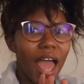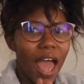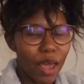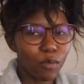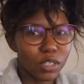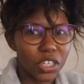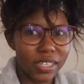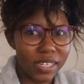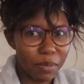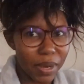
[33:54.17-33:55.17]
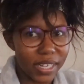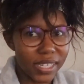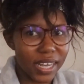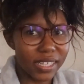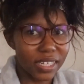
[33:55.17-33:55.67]
And we're chasing
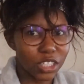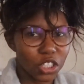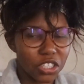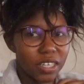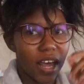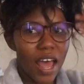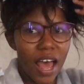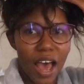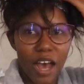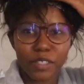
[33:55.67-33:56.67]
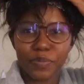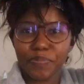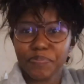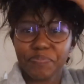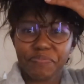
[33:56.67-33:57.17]
monetization.
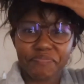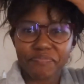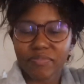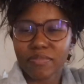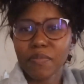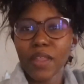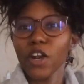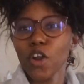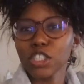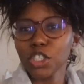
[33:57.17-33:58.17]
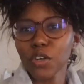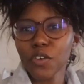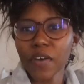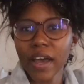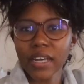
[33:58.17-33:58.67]
Um, I'm not sure
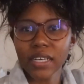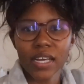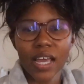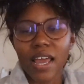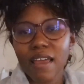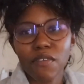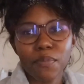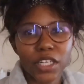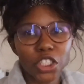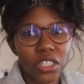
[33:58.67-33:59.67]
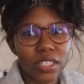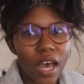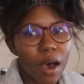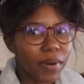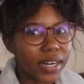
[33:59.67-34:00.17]
if I ever mentioned
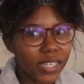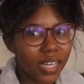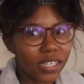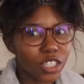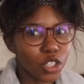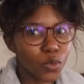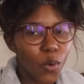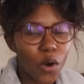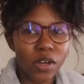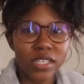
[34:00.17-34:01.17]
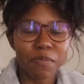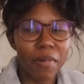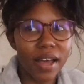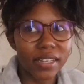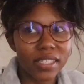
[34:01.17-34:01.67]
how monetization works,
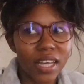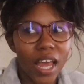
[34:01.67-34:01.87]
but